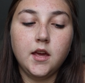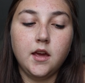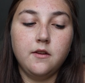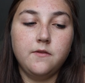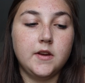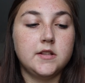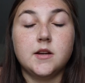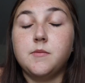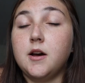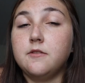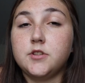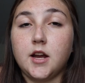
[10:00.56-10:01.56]
a victim
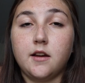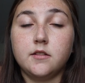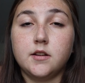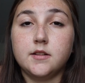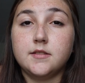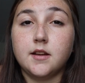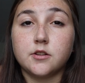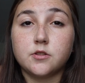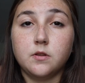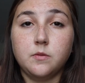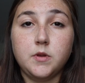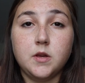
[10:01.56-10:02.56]
of childhood
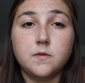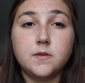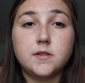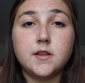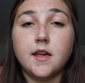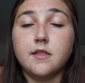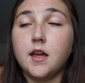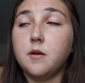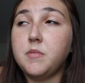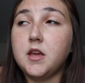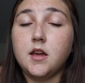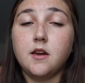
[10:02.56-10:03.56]
sexual abuse and
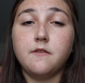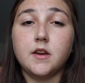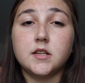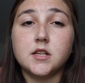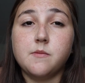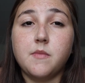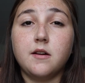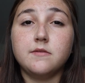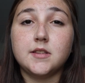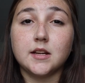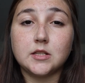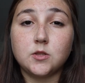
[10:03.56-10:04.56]
then being a victim of
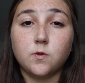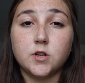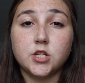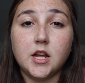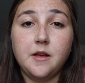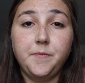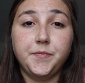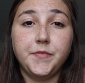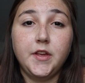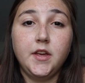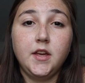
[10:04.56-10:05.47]
sextortion,